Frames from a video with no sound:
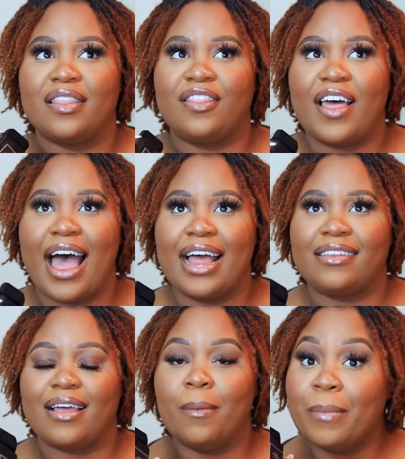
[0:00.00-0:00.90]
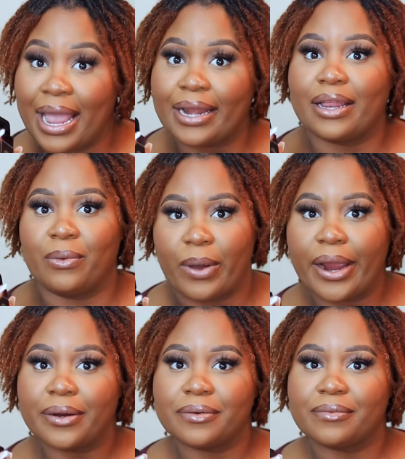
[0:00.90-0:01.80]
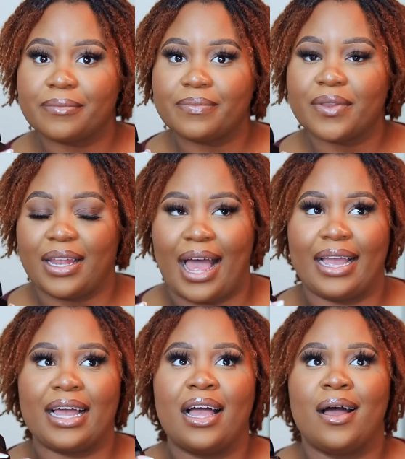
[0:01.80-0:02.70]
that a man can wear. Like